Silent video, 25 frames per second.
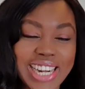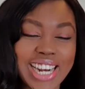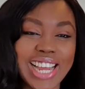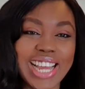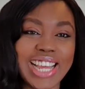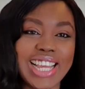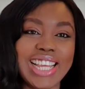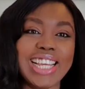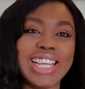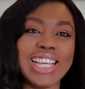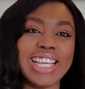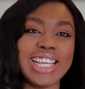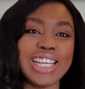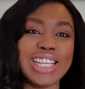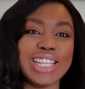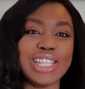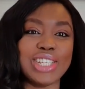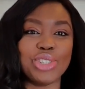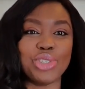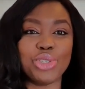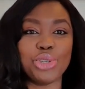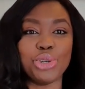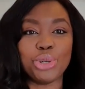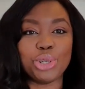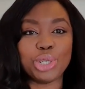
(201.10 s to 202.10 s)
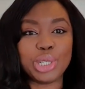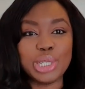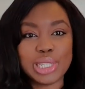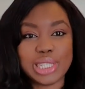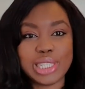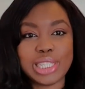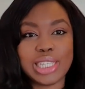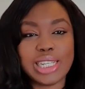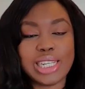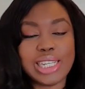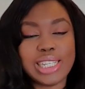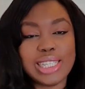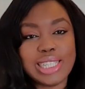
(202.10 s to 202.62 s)
at is your
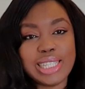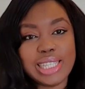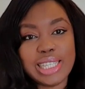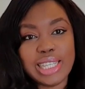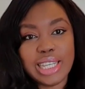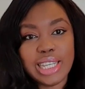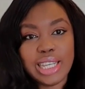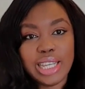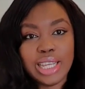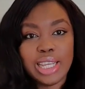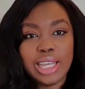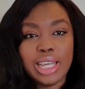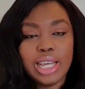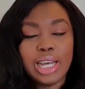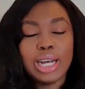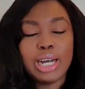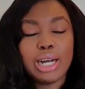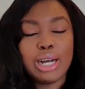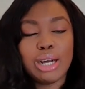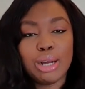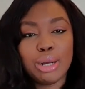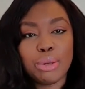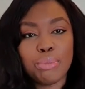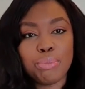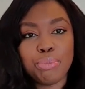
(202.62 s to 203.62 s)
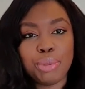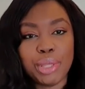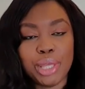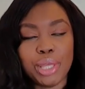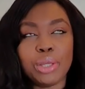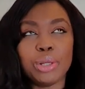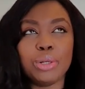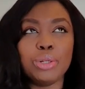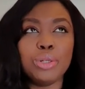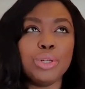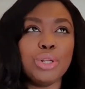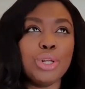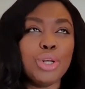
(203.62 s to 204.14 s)
utility
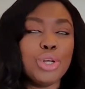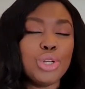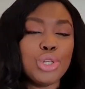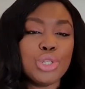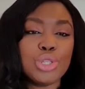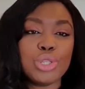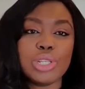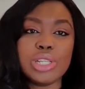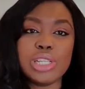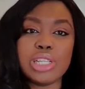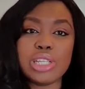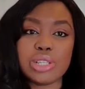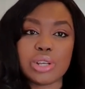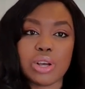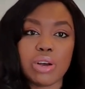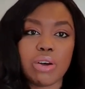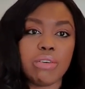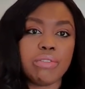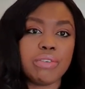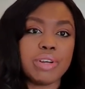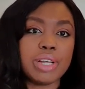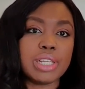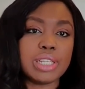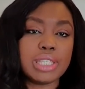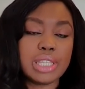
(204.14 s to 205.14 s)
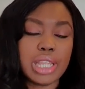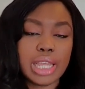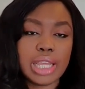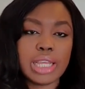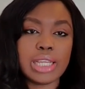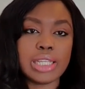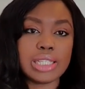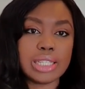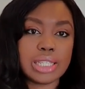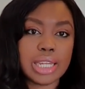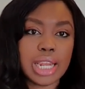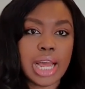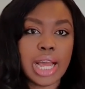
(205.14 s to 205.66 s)
bill. So this covers
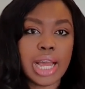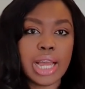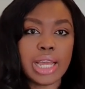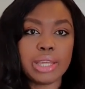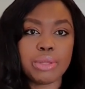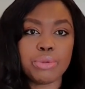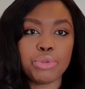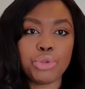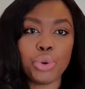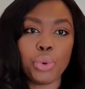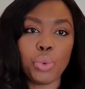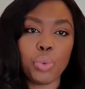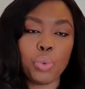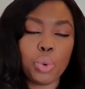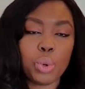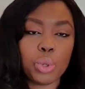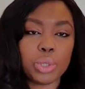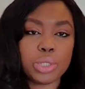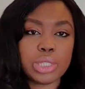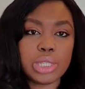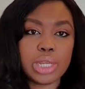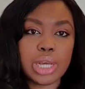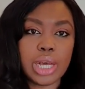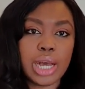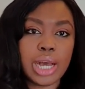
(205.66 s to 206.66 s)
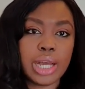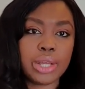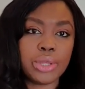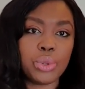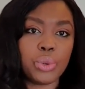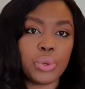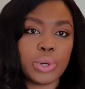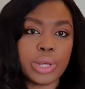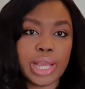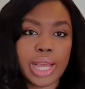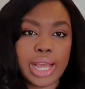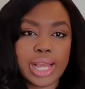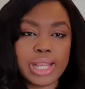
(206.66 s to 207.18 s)
things like your water,
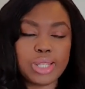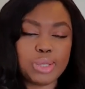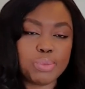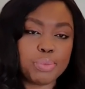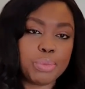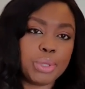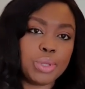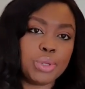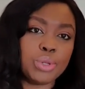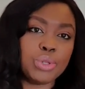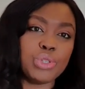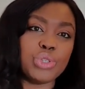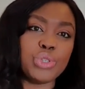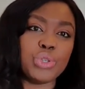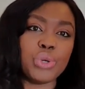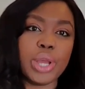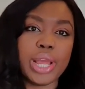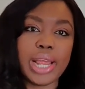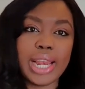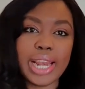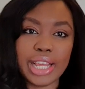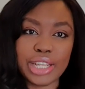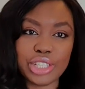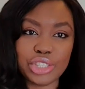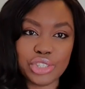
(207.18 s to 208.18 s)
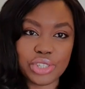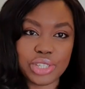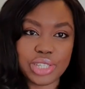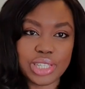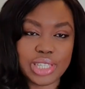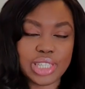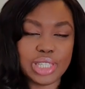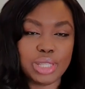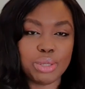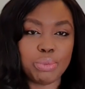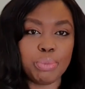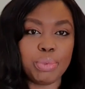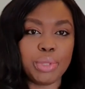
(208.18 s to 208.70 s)
your gas bills, your
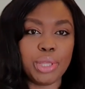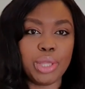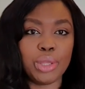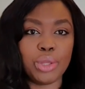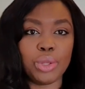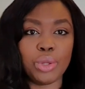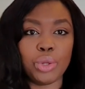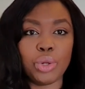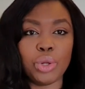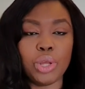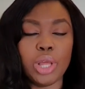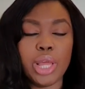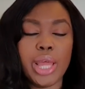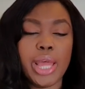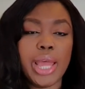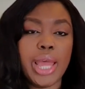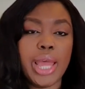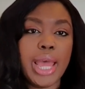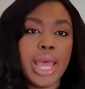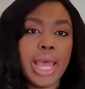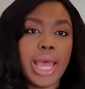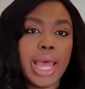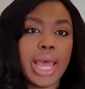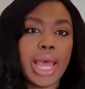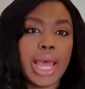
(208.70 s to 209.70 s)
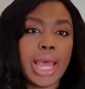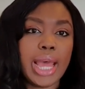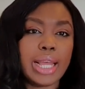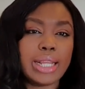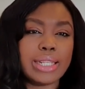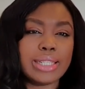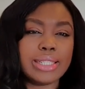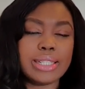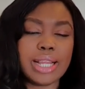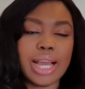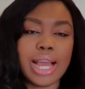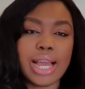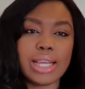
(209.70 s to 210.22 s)
electricity bill.
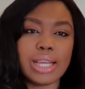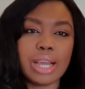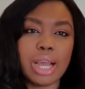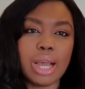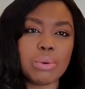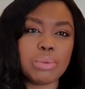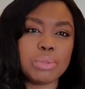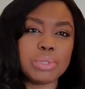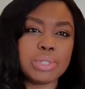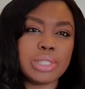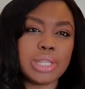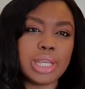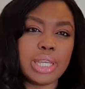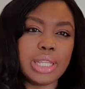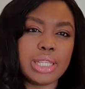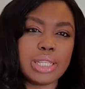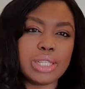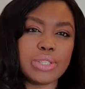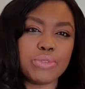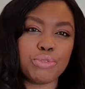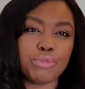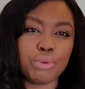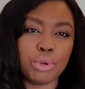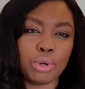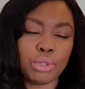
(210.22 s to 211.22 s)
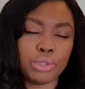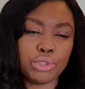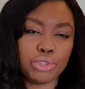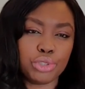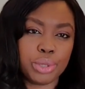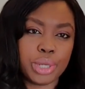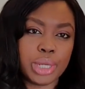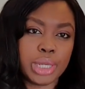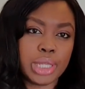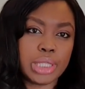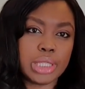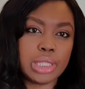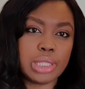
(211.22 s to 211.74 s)
And I would say this
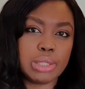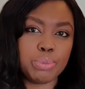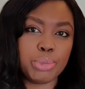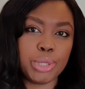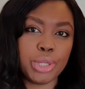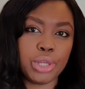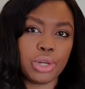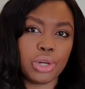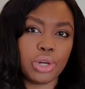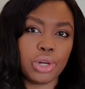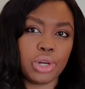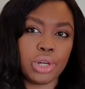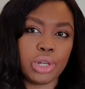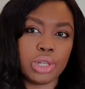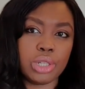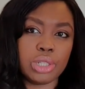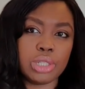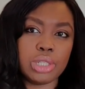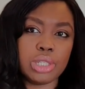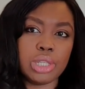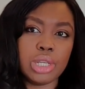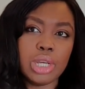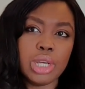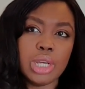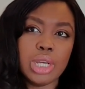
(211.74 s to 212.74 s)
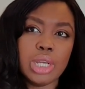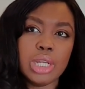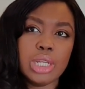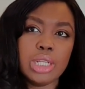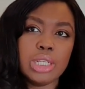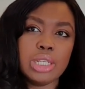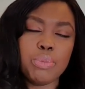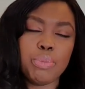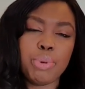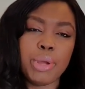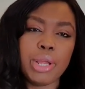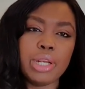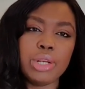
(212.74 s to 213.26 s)
fluctuates because
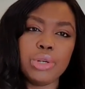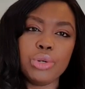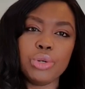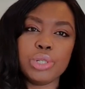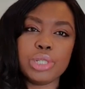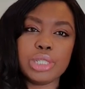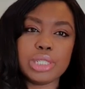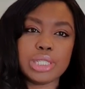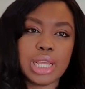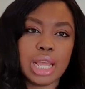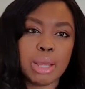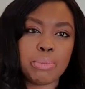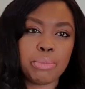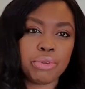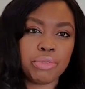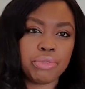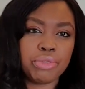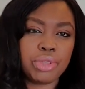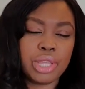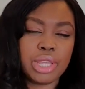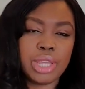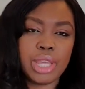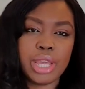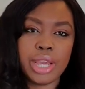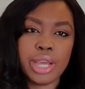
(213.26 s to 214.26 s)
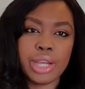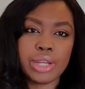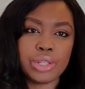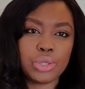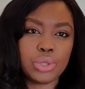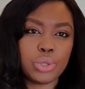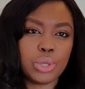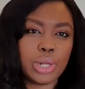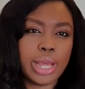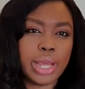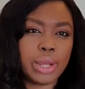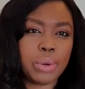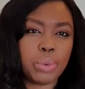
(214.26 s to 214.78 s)
depending on the time of the year,
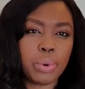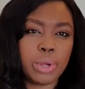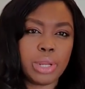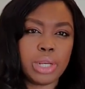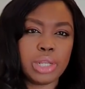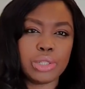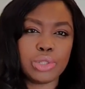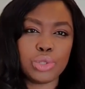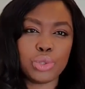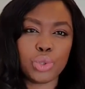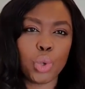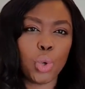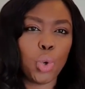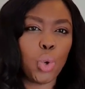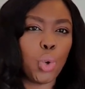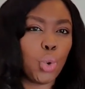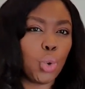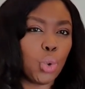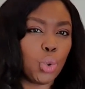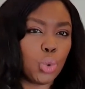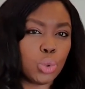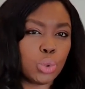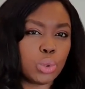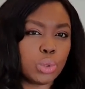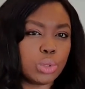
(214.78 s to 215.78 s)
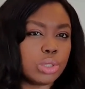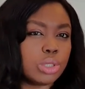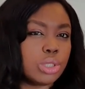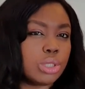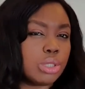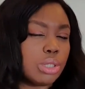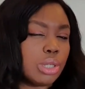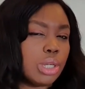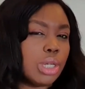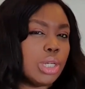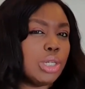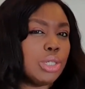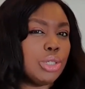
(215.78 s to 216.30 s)
so like when it's cold,
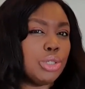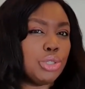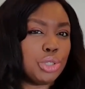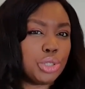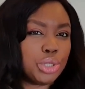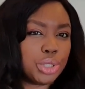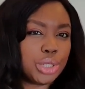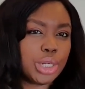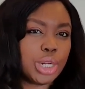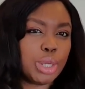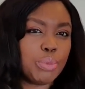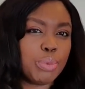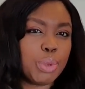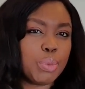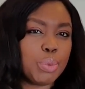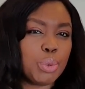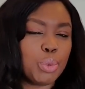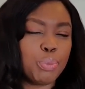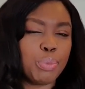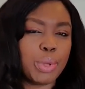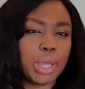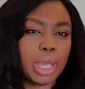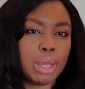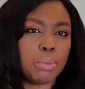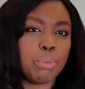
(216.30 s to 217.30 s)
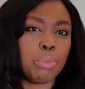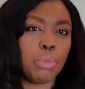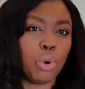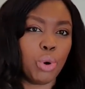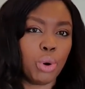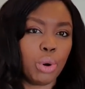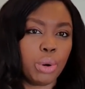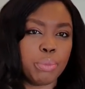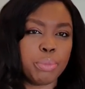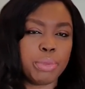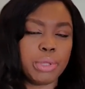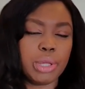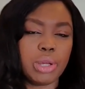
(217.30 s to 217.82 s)
usually people pay
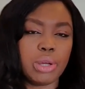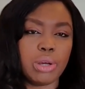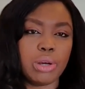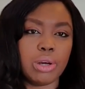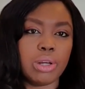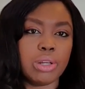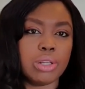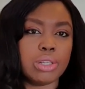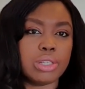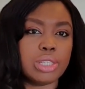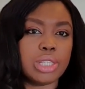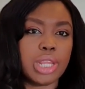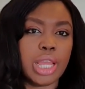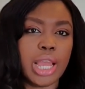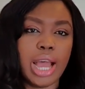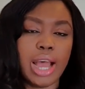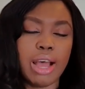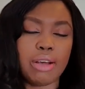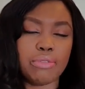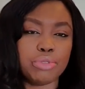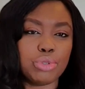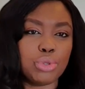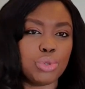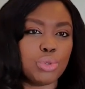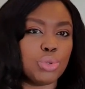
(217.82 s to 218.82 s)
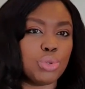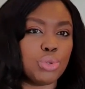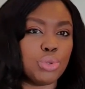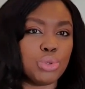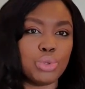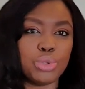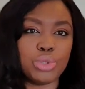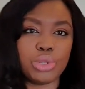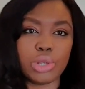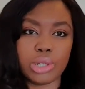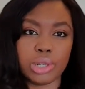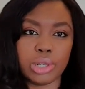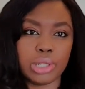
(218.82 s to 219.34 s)
more because they have to
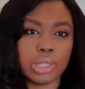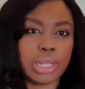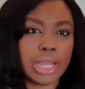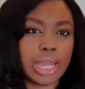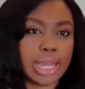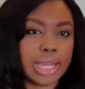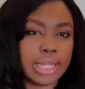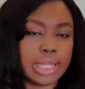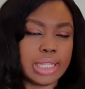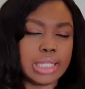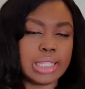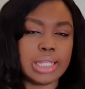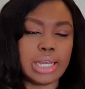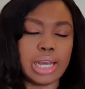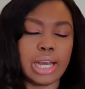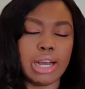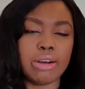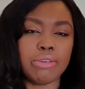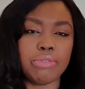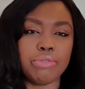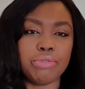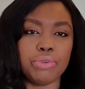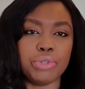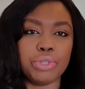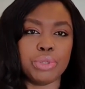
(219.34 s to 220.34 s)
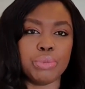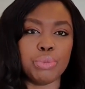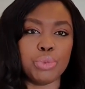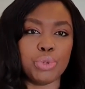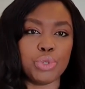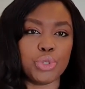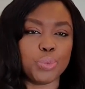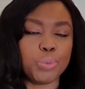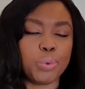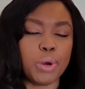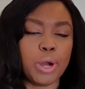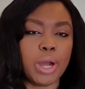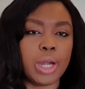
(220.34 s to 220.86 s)
turn on their heater for the
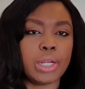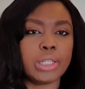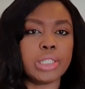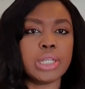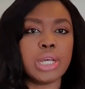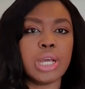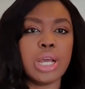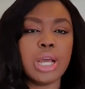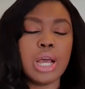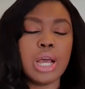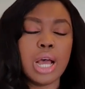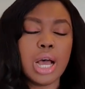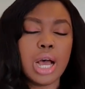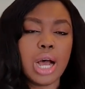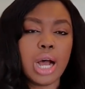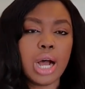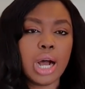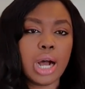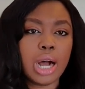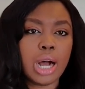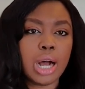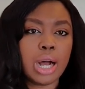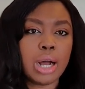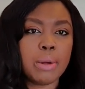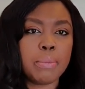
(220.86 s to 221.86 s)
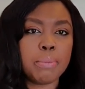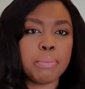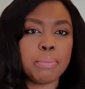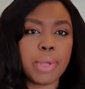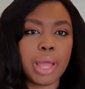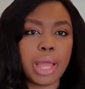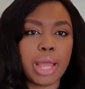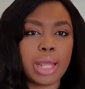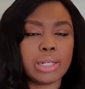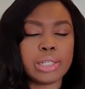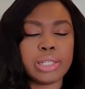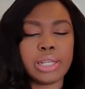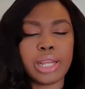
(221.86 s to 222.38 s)
most part.
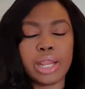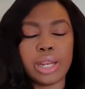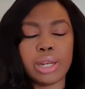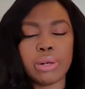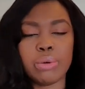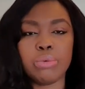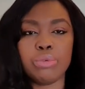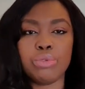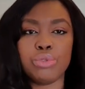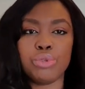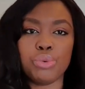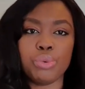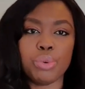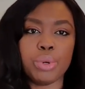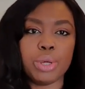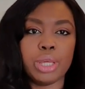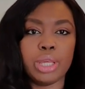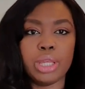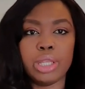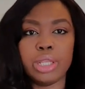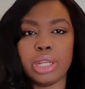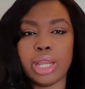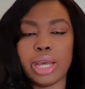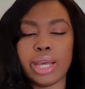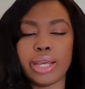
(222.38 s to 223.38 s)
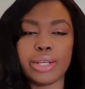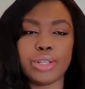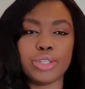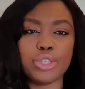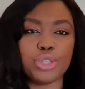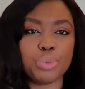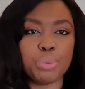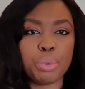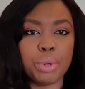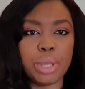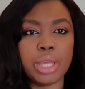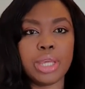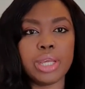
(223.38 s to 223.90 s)
And then during like
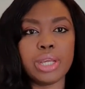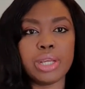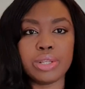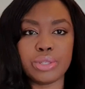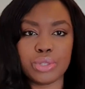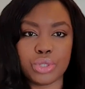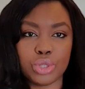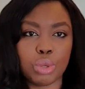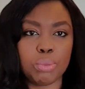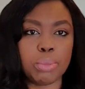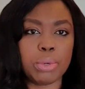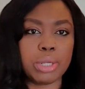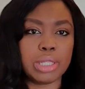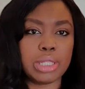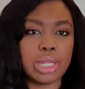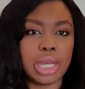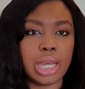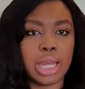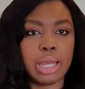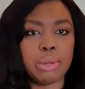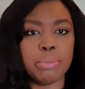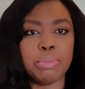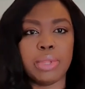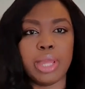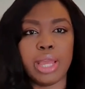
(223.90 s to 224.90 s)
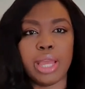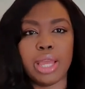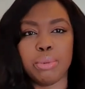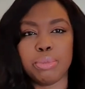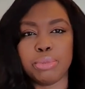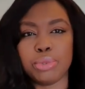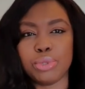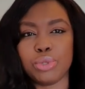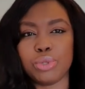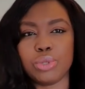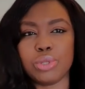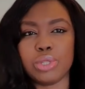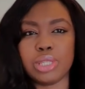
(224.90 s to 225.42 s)
spring and summertime, they're
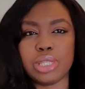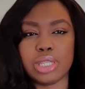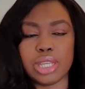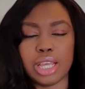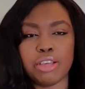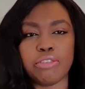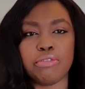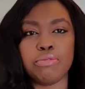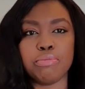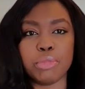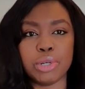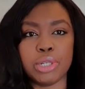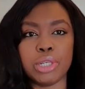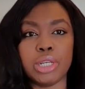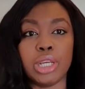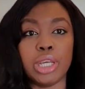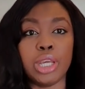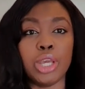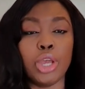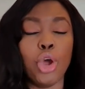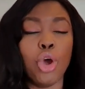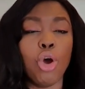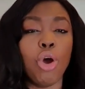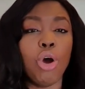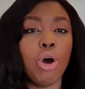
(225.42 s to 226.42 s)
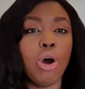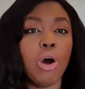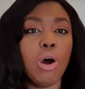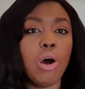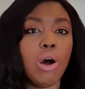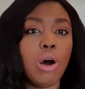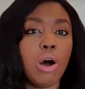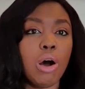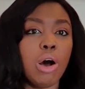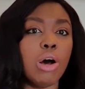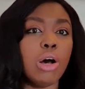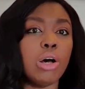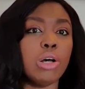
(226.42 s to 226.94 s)
able to save money
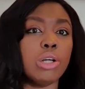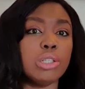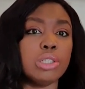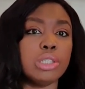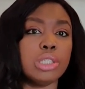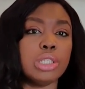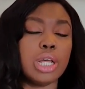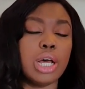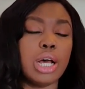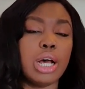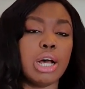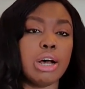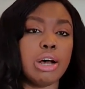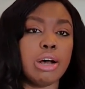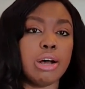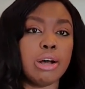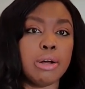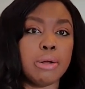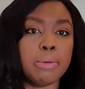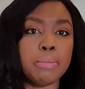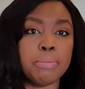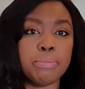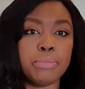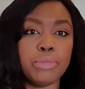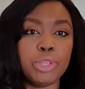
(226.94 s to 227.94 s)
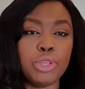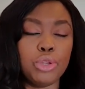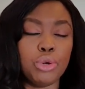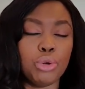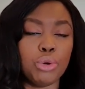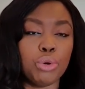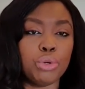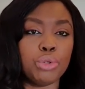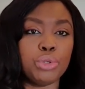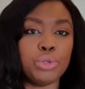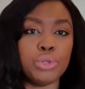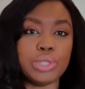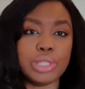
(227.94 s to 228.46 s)
on
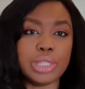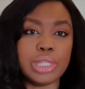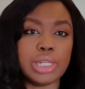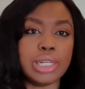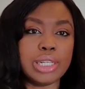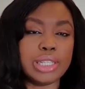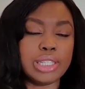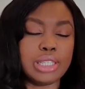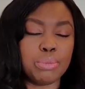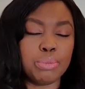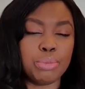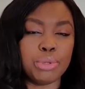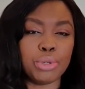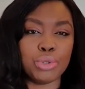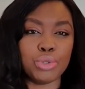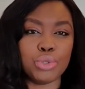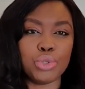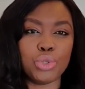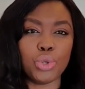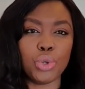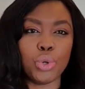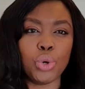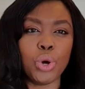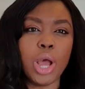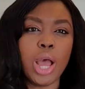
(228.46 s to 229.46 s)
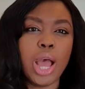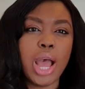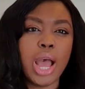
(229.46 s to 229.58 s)
utility bills. So